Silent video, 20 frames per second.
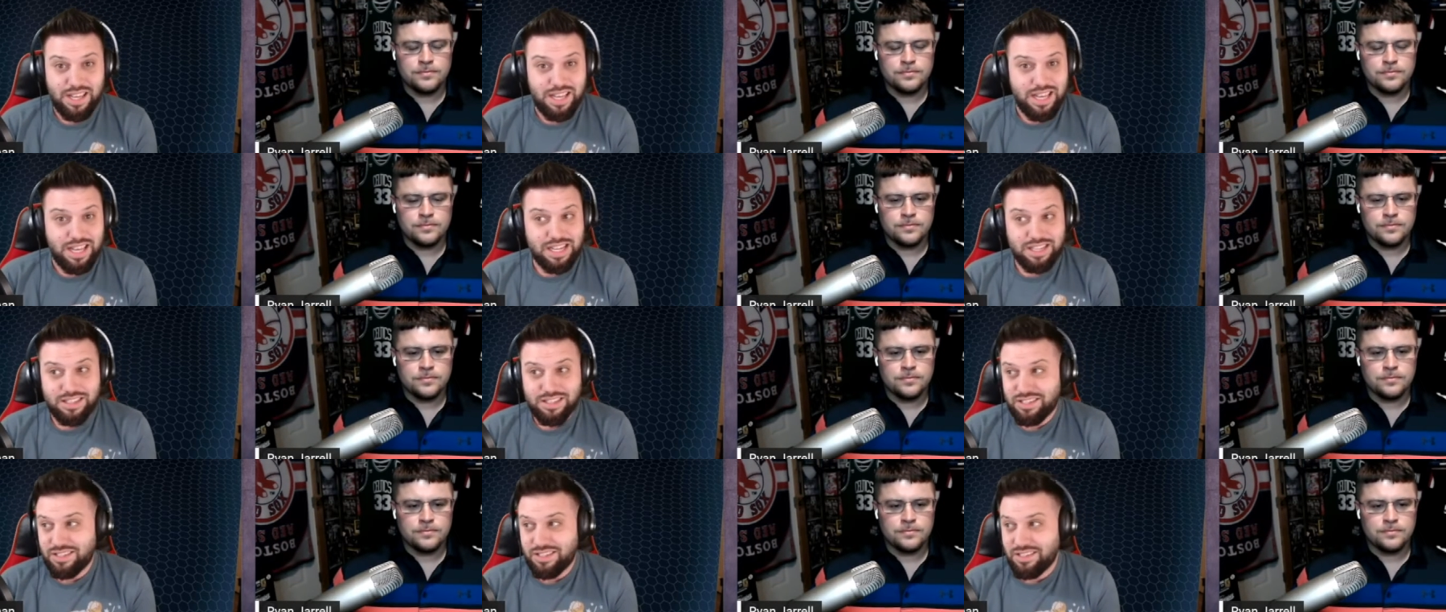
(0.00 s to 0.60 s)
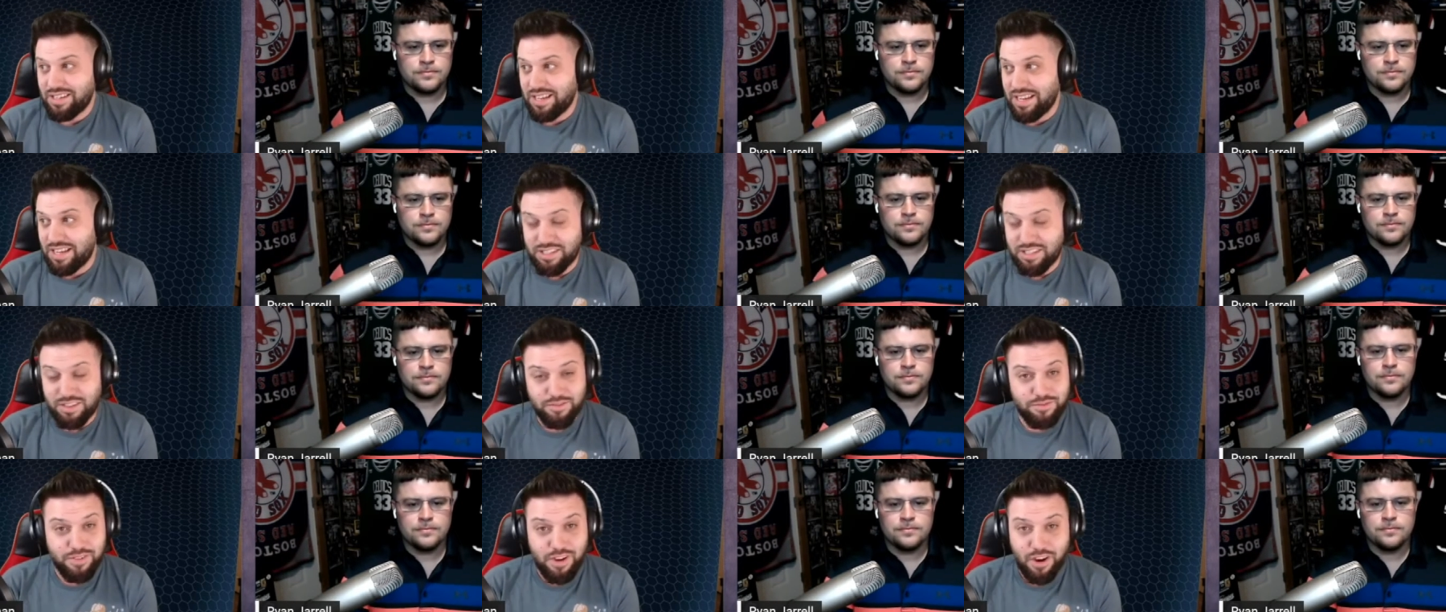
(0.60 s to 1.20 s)
Speaker 1: It's it's
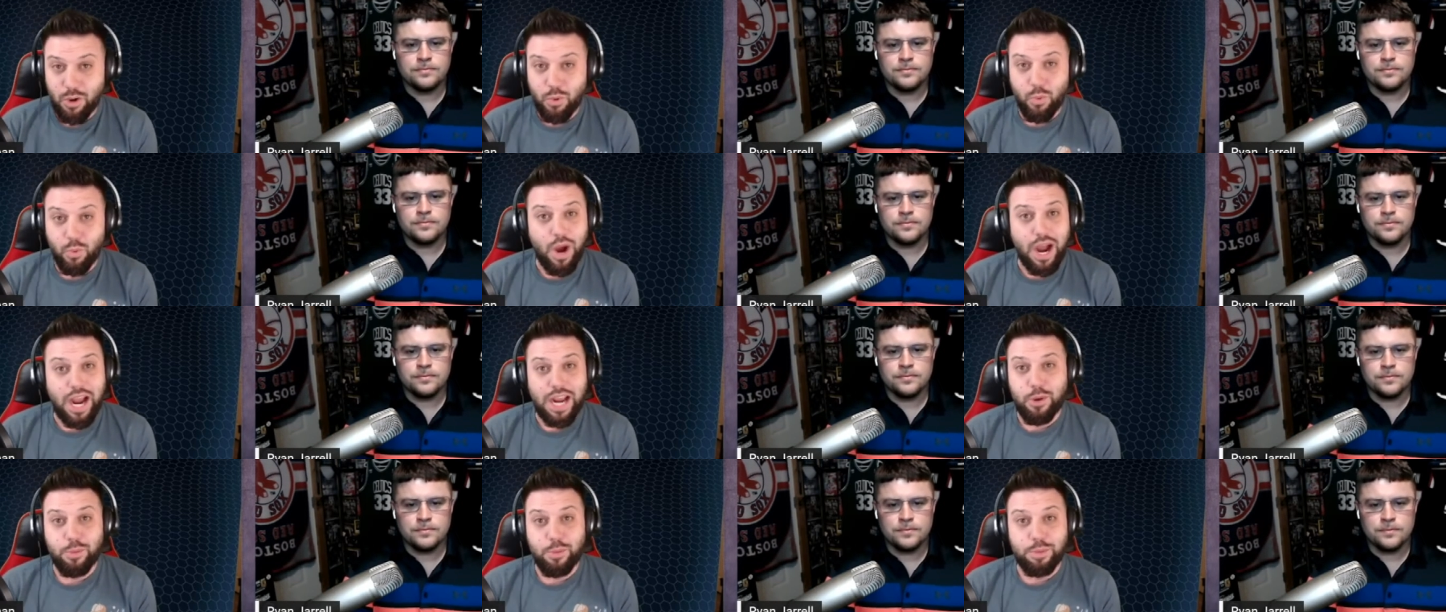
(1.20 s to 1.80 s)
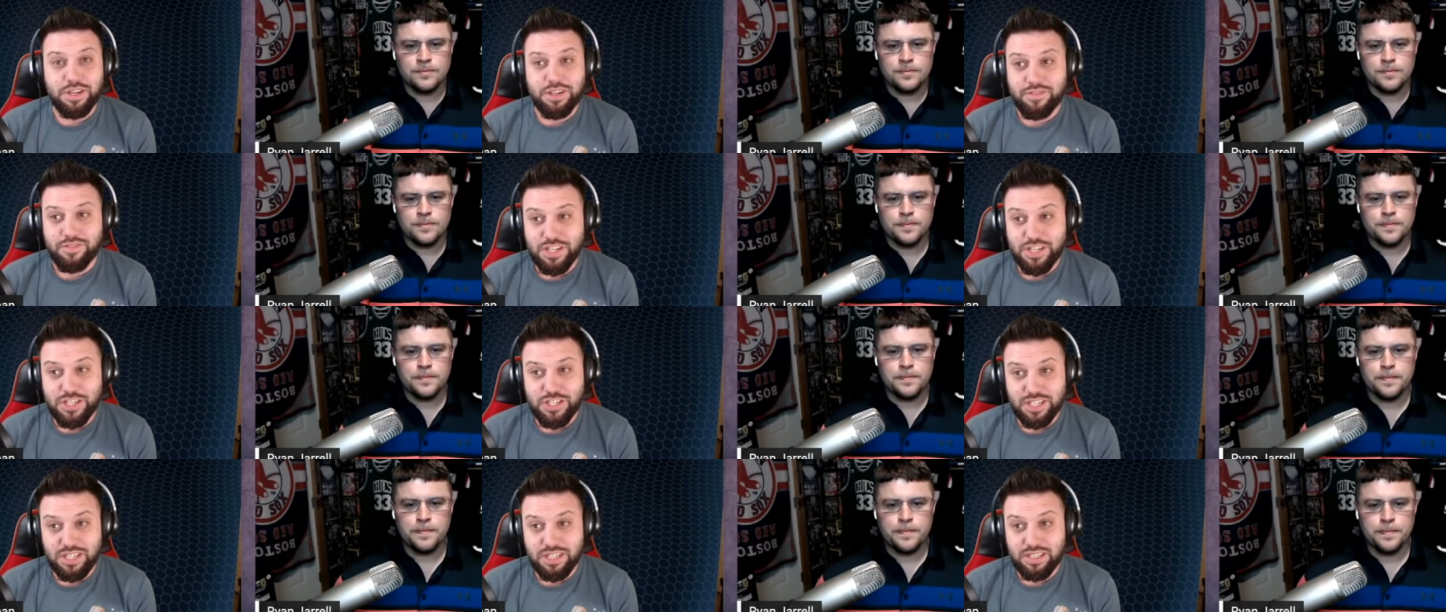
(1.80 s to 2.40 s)
a very wide open
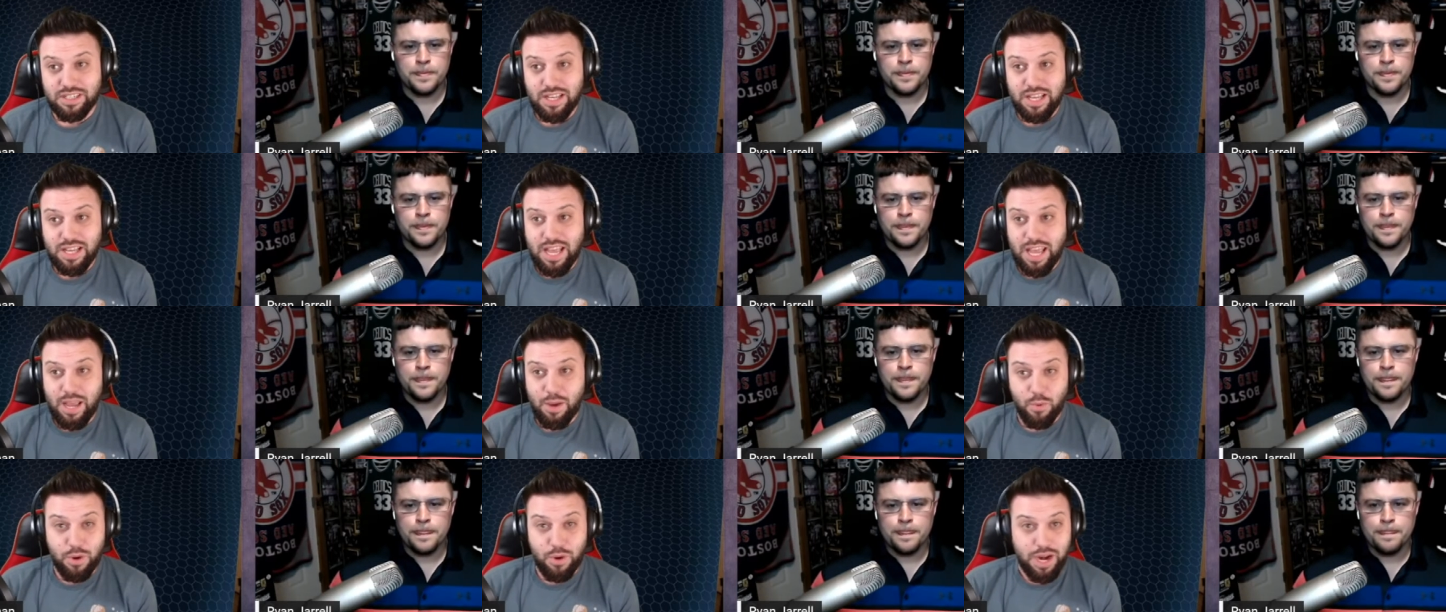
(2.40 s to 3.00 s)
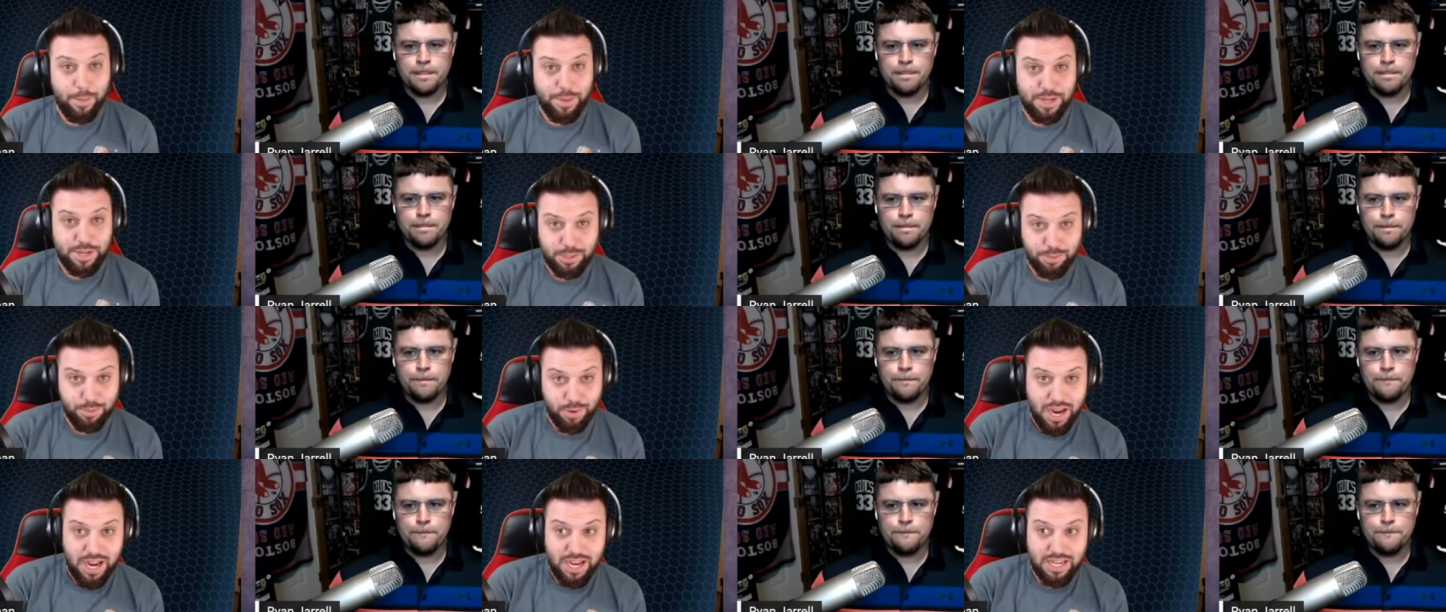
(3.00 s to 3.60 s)
division, and would I be
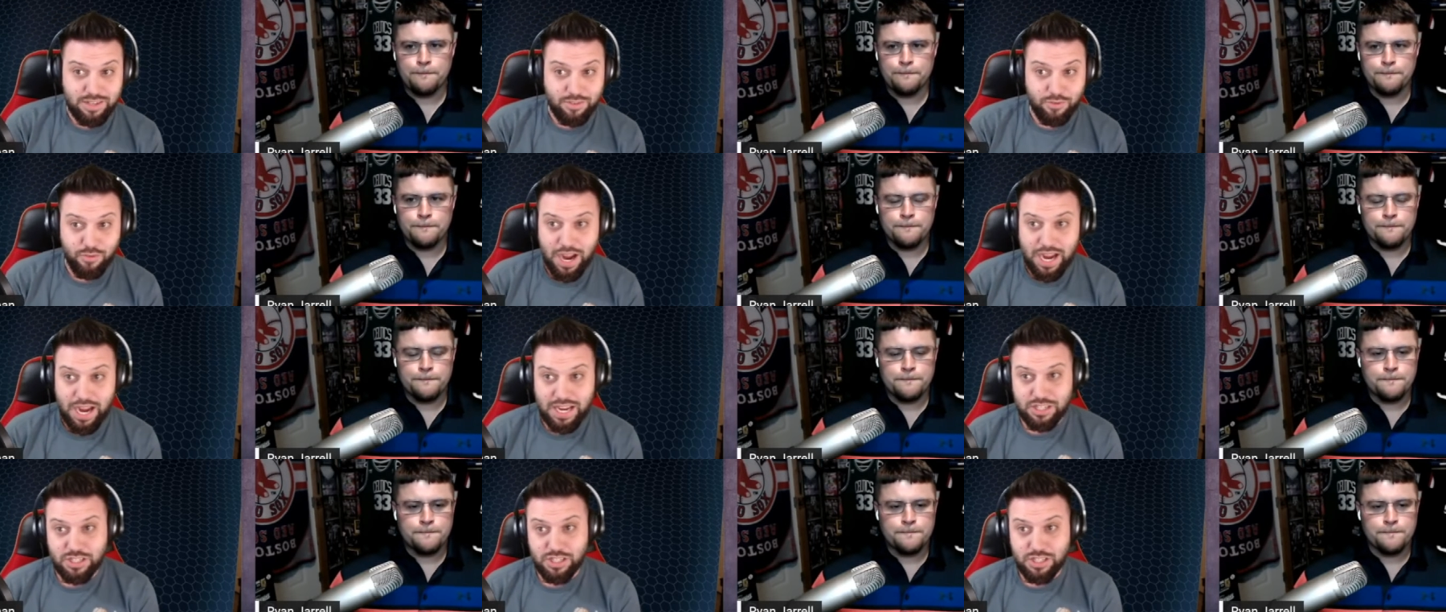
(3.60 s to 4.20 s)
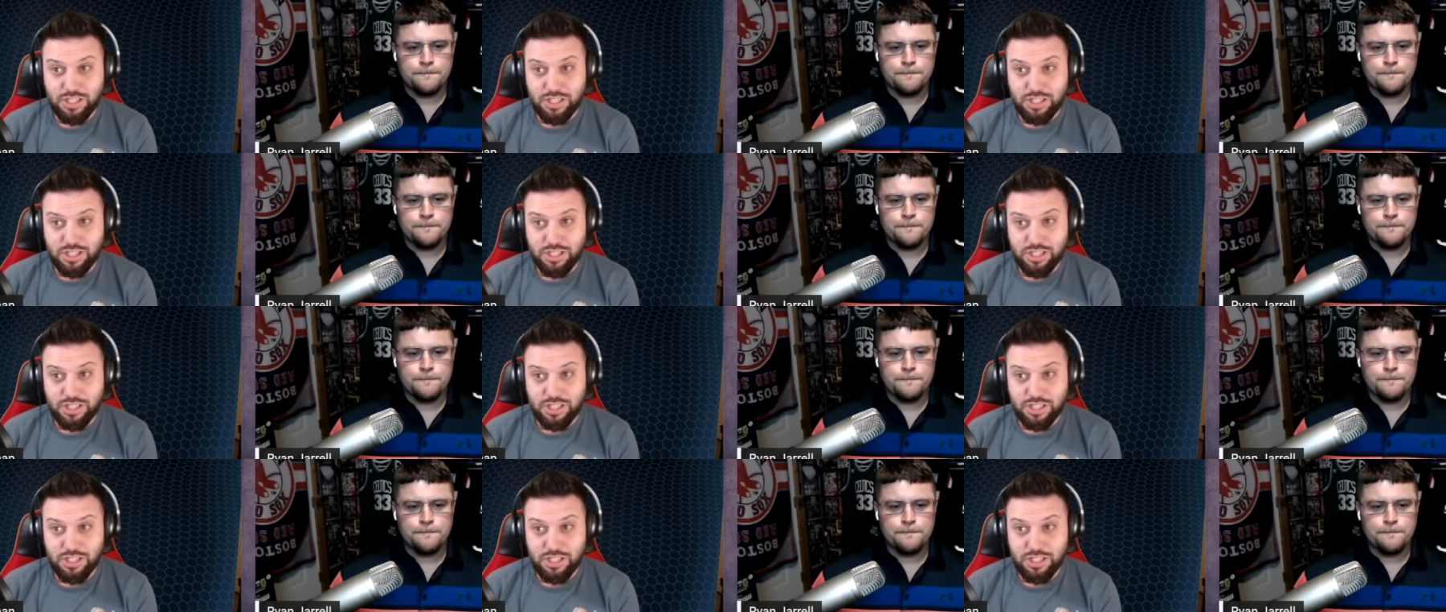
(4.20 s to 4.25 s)
surprised if Rakic